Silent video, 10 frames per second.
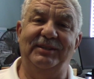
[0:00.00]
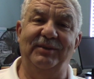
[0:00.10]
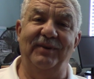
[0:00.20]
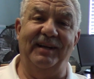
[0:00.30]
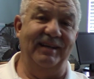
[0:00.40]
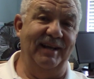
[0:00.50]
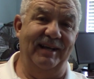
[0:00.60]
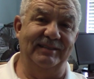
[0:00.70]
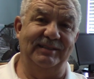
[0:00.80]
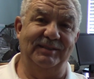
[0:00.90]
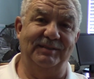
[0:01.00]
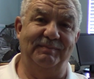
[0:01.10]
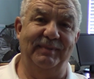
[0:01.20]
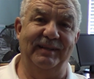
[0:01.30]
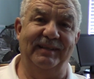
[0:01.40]
you recognize has
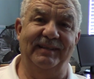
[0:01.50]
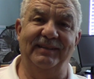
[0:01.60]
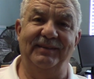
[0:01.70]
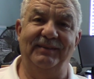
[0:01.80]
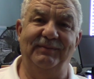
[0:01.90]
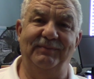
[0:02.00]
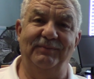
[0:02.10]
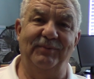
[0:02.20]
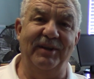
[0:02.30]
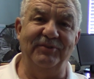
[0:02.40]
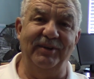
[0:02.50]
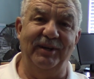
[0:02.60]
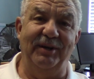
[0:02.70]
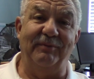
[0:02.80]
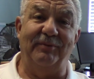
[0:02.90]
been a resident
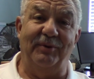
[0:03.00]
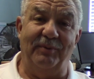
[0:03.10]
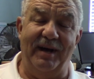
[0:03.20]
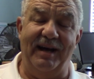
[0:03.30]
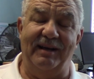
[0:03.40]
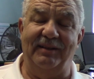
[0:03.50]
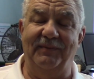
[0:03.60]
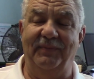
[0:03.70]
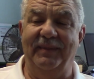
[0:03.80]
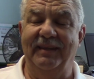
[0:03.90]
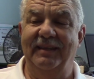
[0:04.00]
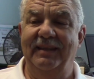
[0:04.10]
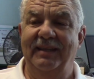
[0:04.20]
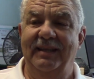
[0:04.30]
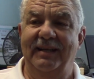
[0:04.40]
here for a while.
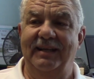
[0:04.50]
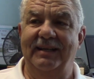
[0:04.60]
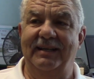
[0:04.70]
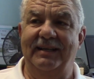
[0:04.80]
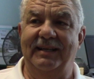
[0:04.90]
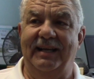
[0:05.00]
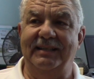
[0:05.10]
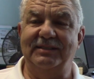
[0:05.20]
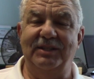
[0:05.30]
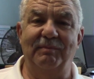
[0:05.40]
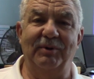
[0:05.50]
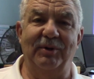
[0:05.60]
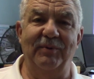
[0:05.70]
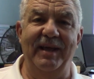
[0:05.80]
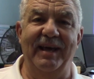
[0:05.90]
I stumbled
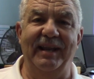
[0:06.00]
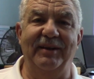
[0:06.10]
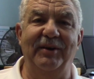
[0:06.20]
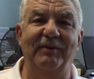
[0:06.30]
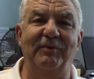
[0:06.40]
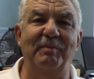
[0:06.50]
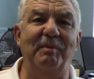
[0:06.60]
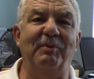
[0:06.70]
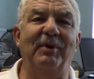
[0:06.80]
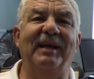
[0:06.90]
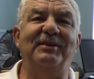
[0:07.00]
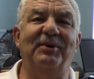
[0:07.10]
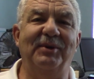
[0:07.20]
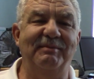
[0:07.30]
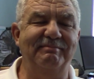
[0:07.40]
around. I don't even remember what I
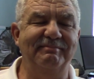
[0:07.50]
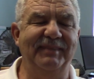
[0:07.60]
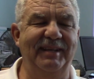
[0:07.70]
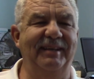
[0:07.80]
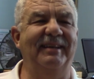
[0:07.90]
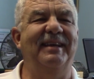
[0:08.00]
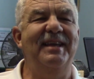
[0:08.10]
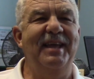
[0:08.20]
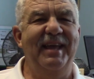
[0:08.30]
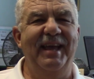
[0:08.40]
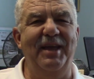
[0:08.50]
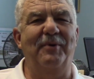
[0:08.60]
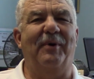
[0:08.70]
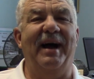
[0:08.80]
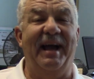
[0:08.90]
told him,
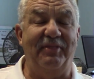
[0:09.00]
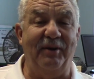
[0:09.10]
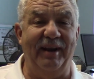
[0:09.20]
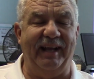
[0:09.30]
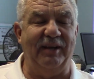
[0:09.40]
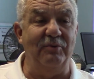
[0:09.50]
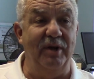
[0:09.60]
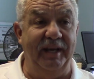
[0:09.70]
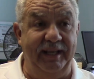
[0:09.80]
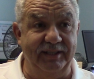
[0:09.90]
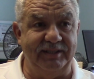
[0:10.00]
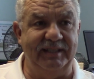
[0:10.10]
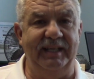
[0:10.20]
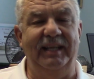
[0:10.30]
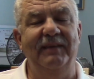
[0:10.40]
why I thought I could run his
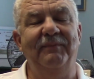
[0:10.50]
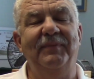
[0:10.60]
city.